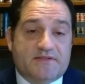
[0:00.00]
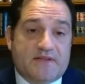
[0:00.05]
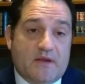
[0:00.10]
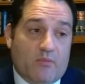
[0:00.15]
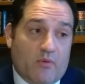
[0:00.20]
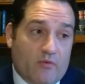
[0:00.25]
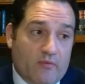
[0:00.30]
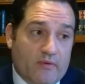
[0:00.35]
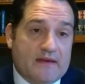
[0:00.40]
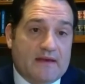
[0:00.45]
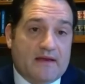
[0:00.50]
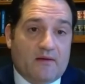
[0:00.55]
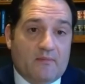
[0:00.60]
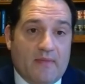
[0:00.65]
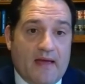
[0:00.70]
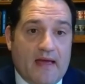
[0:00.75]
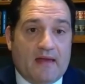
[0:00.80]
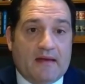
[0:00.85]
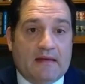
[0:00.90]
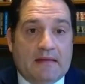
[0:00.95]
that we're reading
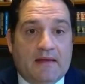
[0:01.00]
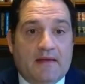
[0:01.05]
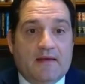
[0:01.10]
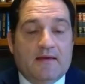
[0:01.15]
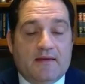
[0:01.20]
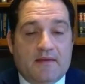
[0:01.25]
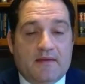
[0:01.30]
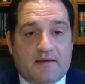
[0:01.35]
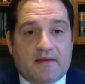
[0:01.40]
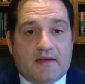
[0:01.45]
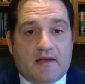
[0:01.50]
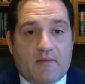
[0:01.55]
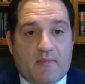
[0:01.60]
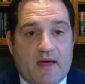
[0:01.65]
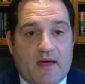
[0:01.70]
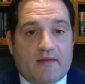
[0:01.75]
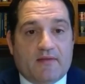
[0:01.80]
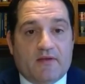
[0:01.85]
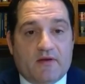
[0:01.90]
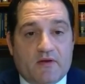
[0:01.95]
about and seeing
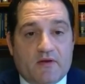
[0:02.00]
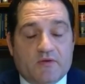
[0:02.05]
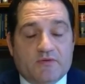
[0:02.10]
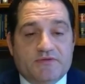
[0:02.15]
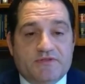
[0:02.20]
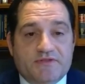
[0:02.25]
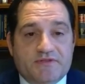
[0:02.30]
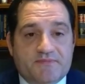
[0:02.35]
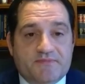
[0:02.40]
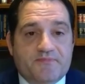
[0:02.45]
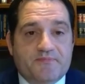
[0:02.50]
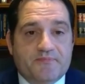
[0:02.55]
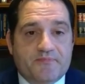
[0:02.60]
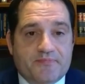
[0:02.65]
about on the news.